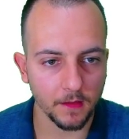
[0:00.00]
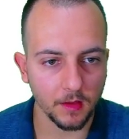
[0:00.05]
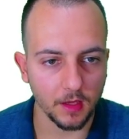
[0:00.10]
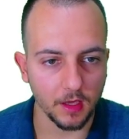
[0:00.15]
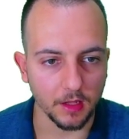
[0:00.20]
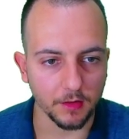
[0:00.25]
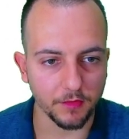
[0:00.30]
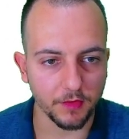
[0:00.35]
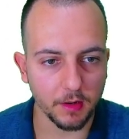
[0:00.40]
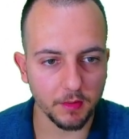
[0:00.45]

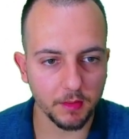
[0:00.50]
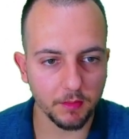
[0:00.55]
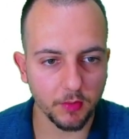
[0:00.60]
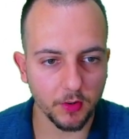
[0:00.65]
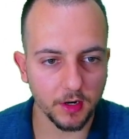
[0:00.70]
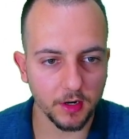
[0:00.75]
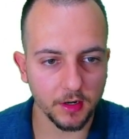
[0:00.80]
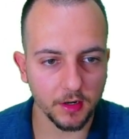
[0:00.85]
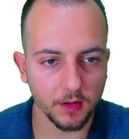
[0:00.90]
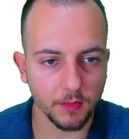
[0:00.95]
And very
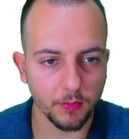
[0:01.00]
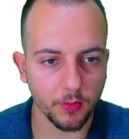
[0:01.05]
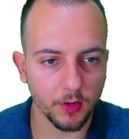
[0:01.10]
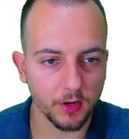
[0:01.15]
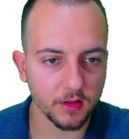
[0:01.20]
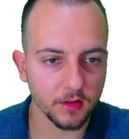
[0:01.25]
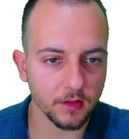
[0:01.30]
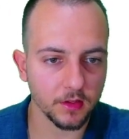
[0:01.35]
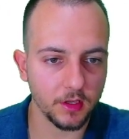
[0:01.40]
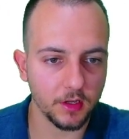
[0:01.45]

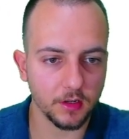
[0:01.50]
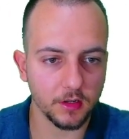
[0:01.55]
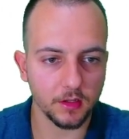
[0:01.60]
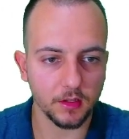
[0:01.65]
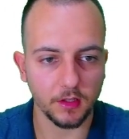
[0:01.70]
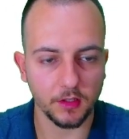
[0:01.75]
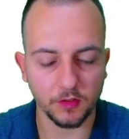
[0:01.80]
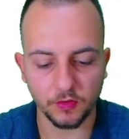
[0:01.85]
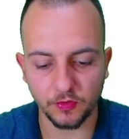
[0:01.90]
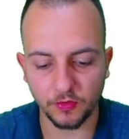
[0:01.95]
important here
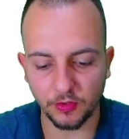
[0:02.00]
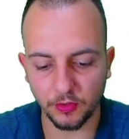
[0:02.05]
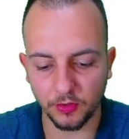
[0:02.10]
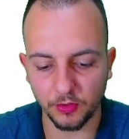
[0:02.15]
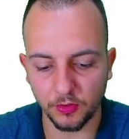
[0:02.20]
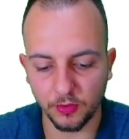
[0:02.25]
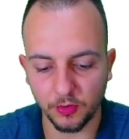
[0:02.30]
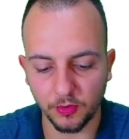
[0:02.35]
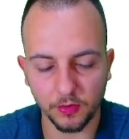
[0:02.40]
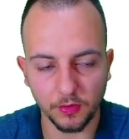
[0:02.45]
is
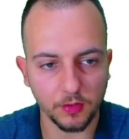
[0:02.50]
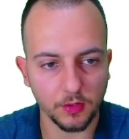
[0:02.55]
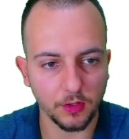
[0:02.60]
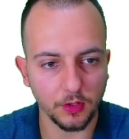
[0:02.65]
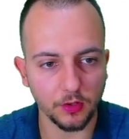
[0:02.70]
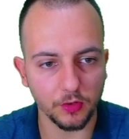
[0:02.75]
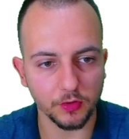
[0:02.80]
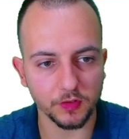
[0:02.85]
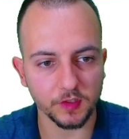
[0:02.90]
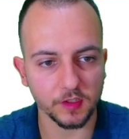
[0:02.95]
to
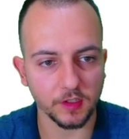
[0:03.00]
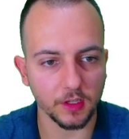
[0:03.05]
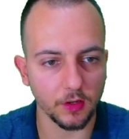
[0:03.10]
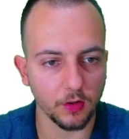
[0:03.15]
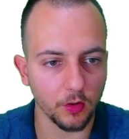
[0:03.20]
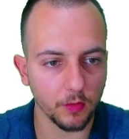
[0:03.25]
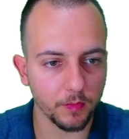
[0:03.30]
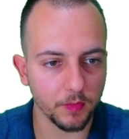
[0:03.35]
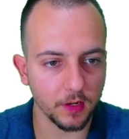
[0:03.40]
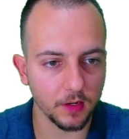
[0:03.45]
use the
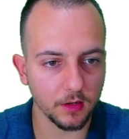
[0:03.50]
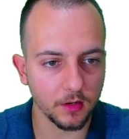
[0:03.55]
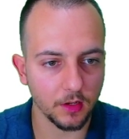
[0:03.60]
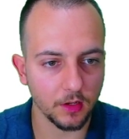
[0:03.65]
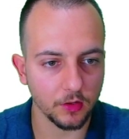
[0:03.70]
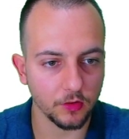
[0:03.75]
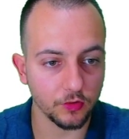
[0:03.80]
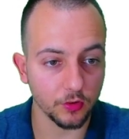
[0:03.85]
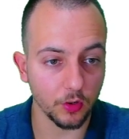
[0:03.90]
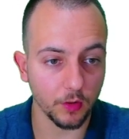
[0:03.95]
open
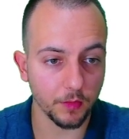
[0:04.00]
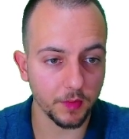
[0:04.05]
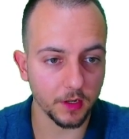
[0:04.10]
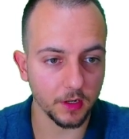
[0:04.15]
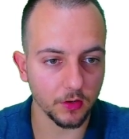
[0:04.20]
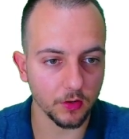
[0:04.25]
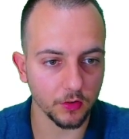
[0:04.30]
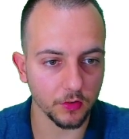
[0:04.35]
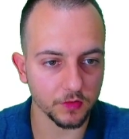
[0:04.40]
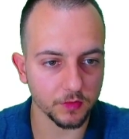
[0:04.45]
and
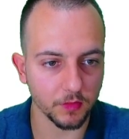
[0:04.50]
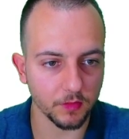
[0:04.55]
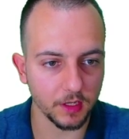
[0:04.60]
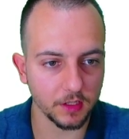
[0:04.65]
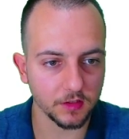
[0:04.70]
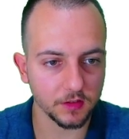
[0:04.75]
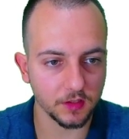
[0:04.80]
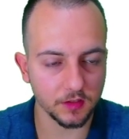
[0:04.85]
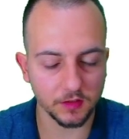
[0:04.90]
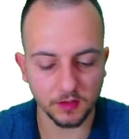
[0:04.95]
close
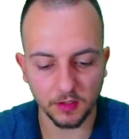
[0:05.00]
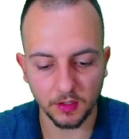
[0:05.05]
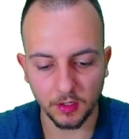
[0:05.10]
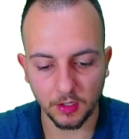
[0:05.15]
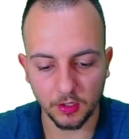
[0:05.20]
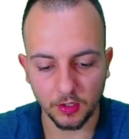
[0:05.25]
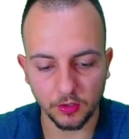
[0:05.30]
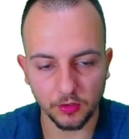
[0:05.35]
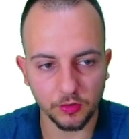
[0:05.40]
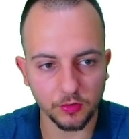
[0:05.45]
parentheses
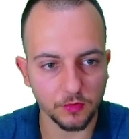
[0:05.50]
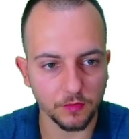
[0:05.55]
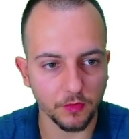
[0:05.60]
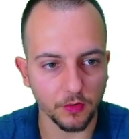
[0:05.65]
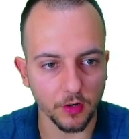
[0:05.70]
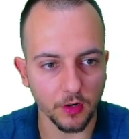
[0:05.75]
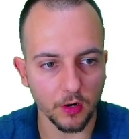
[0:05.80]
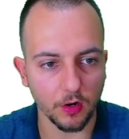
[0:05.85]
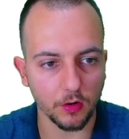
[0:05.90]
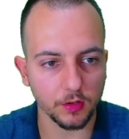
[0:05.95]

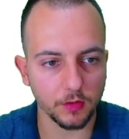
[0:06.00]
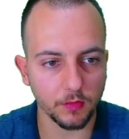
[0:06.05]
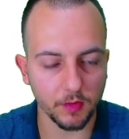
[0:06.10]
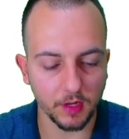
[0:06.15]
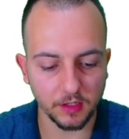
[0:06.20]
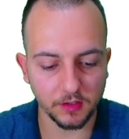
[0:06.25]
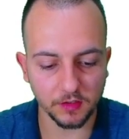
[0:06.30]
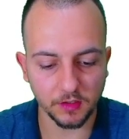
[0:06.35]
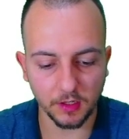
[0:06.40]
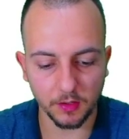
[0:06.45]
for all the
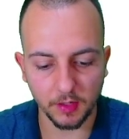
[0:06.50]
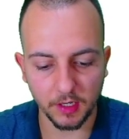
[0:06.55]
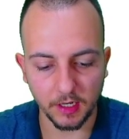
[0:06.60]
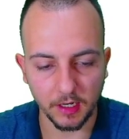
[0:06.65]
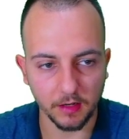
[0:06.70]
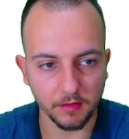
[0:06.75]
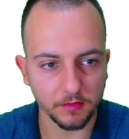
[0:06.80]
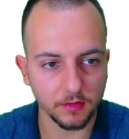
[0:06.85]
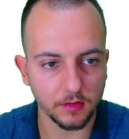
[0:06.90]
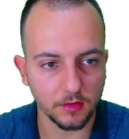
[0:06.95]
ranges that we
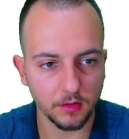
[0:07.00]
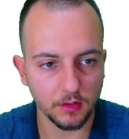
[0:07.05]
have.